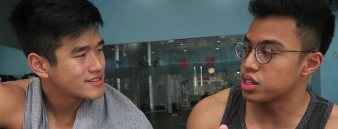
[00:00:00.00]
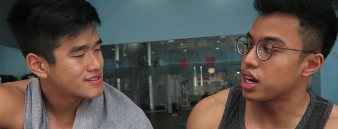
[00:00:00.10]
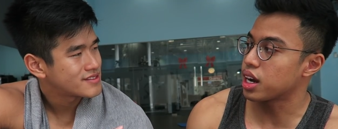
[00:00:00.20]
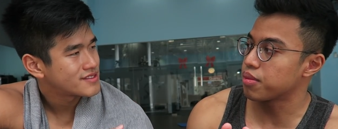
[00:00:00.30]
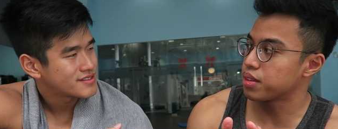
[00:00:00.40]
Speaker 1: put
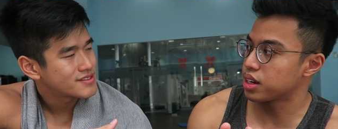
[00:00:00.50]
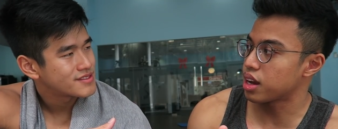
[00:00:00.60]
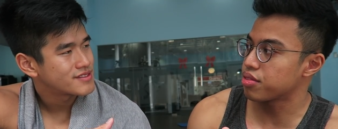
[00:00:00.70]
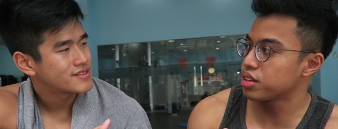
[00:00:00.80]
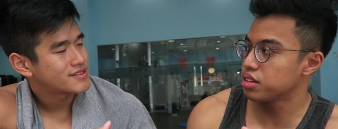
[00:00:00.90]
time
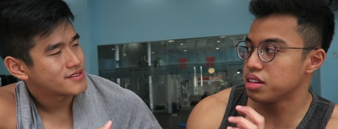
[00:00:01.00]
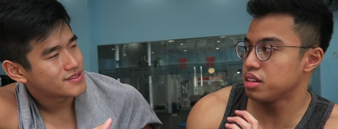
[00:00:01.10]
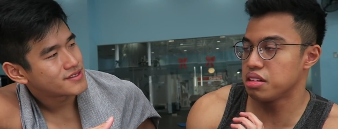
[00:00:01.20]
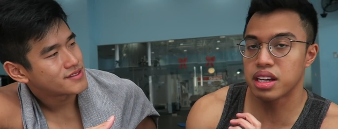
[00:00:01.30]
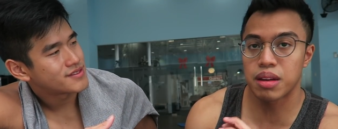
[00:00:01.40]
and effort,
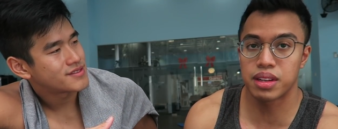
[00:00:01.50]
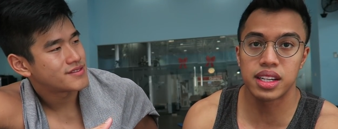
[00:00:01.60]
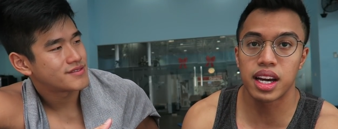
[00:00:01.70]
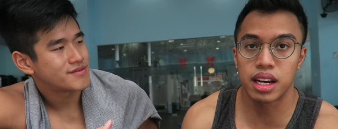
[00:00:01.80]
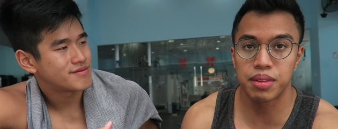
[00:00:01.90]
it can
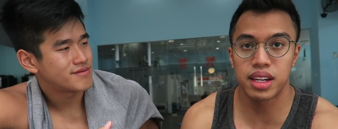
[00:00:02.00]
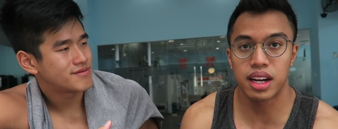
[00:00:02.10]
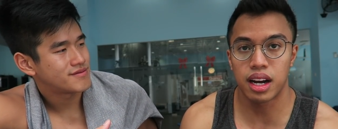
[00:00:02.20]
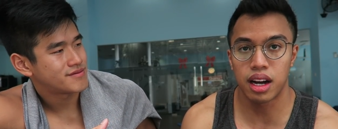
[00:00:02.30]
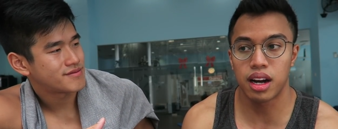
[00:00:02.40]
be done. I
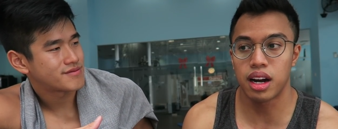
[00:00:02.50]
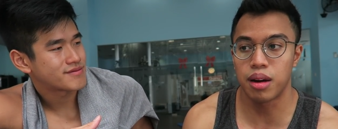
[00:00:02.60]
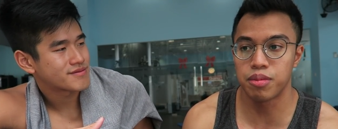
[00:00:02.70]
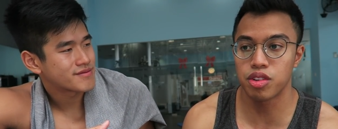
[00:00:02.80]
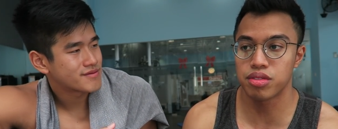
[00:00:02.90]
mean,
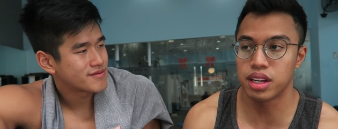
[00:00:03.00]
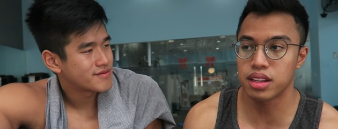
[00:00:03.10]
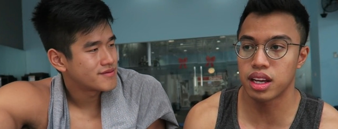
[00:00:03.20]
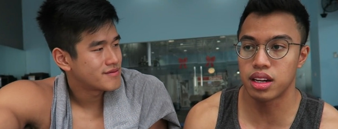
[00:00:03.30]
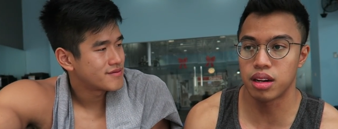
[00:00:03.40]
I'm not
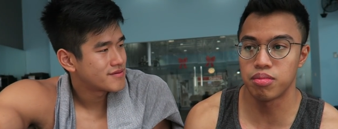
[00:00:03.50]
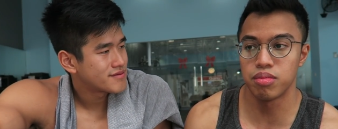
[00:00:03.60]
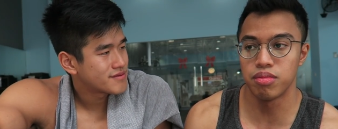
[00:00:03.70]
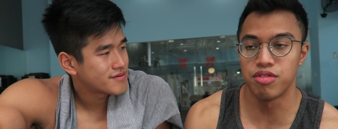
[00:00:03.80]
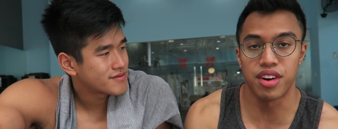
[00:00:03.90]
saying that
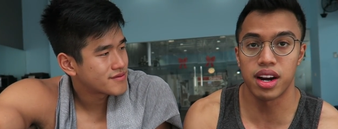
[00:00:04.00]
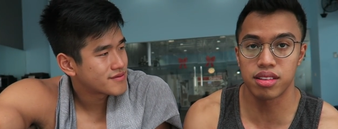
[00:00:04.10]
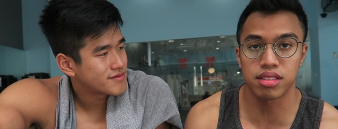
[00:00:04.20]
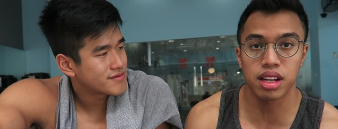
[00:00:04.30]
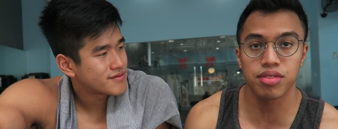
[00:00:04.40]
I'm
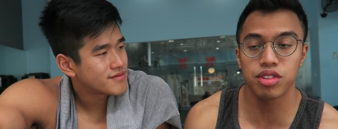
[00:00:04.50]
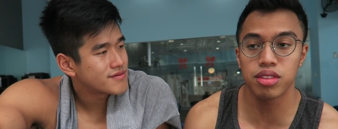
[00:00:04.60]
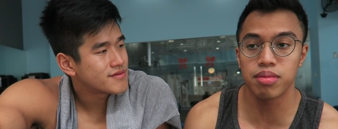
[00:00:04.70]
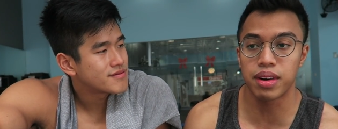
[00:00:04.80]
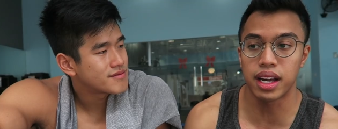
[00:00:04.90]
very
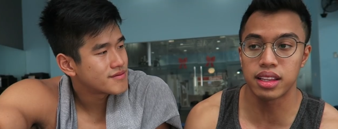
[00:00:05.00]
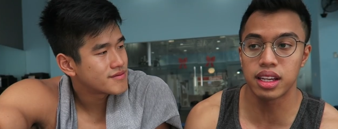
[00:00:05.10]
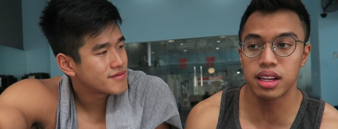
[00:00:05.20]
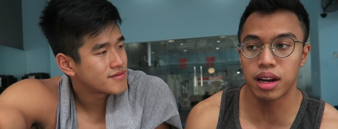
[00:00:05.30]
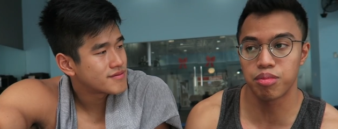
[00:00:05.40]
successful, but I
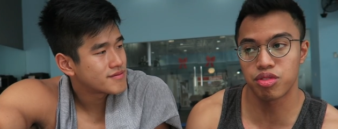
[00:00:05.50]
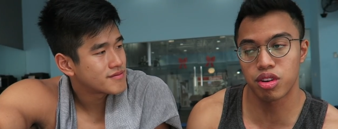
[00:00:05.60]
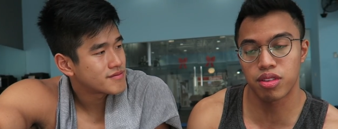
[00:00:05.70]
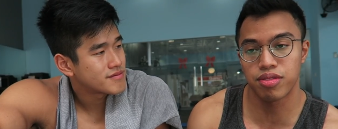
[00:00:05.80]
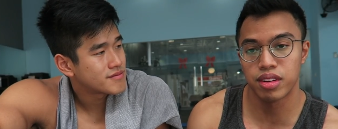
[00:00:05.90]
think I'm
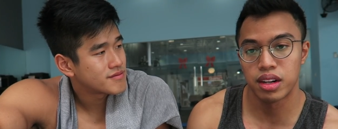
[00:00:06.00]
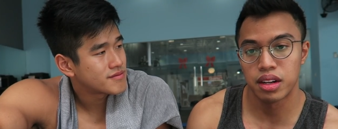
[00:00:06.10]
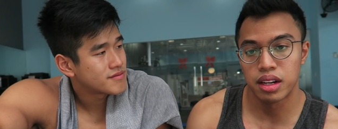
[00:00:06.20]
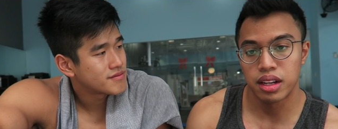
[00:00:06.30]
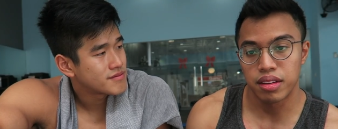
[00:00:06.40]
sort of
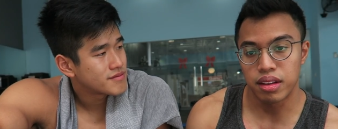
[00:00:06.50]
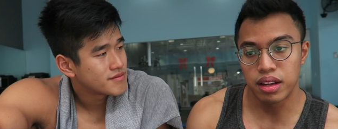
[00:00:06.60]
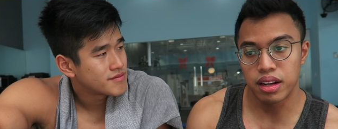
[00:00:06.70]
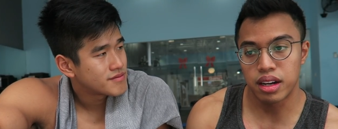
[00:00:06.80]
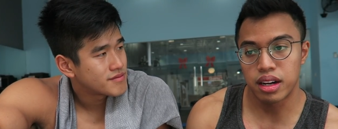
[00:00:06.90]

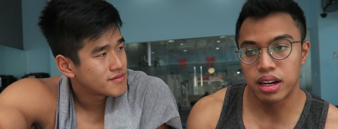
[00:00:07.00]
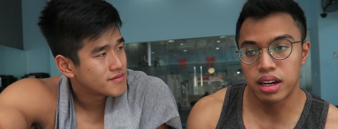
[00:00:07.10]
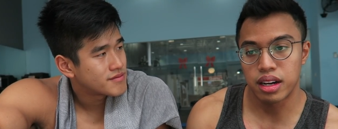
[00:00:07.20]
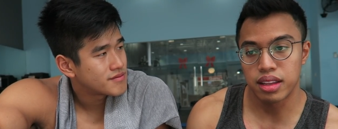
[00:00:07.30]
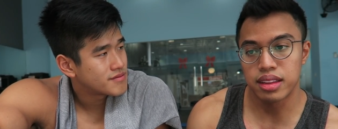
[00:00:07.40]

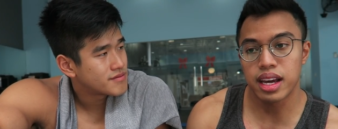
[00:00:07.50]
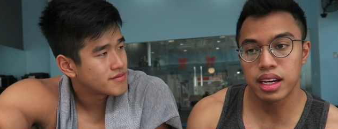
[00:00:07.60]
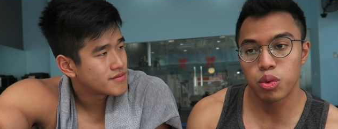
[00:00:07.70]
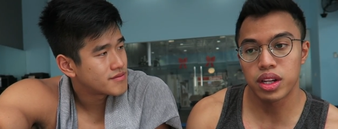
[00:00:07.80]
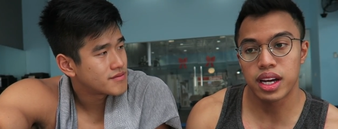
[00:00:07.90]
uh,
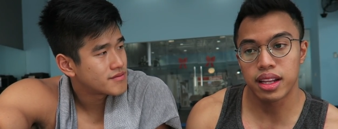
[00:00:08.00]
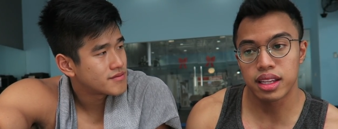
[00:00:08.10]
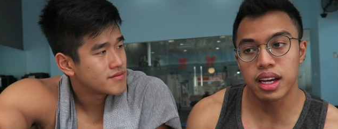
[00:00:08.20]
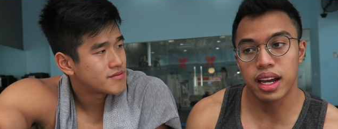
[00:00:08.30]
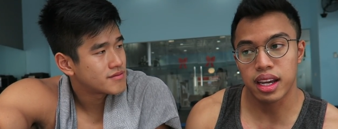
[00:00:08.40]
there in a way that
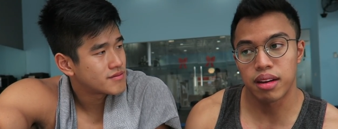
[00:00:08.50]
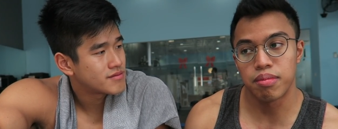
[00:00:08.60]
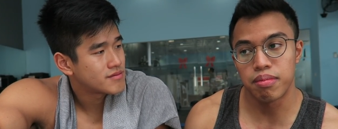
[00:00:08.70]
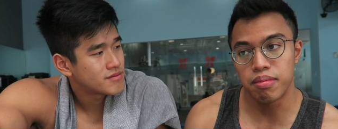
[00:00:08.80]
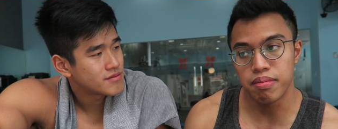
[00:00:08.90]
I think I
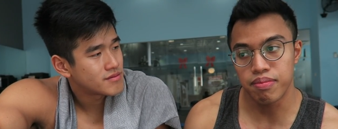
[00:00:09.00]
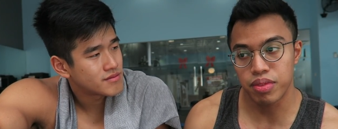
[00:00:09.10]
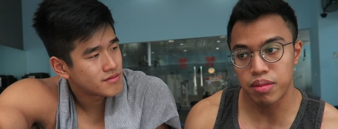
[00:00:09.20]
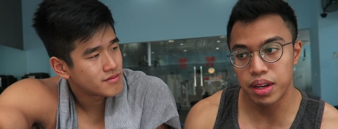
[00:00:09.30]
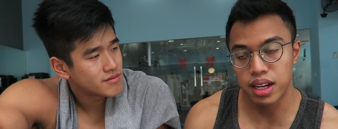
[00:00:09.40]
can
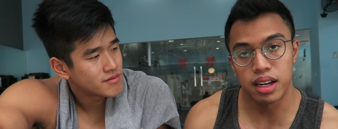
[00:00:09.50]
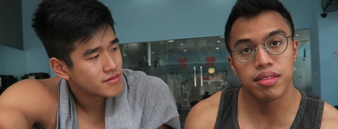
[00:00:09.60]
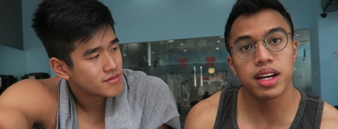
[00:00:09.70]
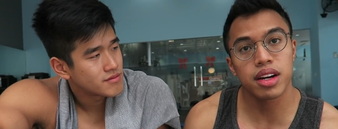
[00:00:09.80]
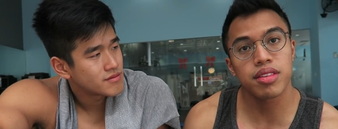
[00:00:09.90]
make a
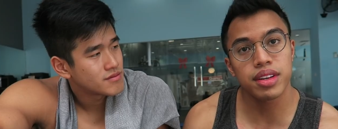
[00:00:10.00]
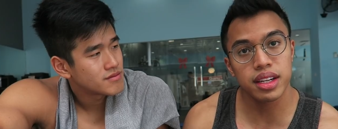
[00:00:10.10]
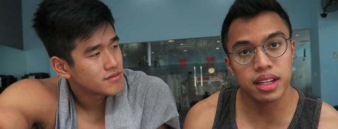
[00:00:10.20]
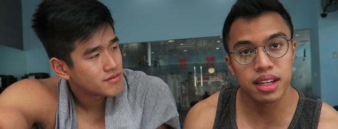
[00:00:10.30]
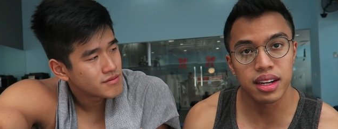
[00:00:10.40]
living out of it.